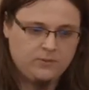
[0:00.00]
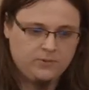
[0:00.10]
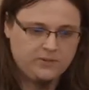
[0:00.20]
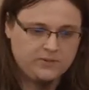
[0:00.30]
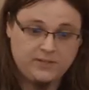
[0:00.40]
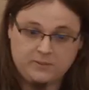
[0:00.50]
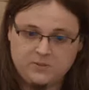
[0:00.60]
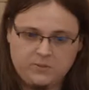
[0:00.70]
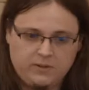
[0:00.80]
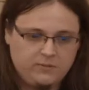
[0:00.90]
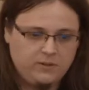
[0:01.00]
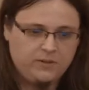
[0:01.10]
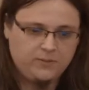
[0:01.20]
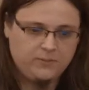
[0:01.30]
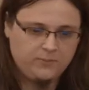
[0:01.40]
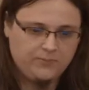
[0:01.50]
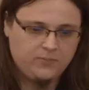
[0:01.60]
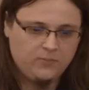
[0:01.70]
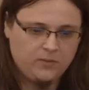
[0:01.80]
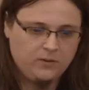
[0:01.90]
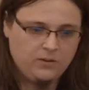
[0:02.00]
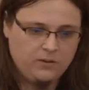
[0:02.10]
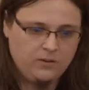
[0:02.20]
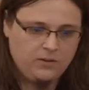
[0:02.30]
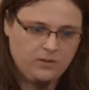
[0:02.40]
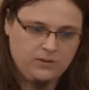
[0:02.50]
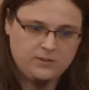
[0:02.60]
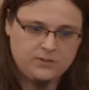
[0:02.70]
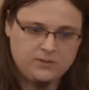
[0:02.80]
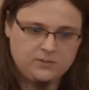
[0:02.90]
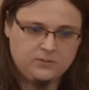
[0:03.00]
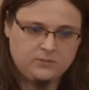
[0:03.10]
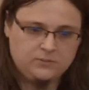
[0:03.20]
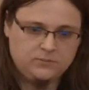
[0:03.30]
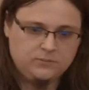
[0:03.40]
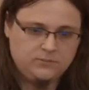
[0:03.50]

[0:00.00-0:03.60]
because it helps them out a lot. So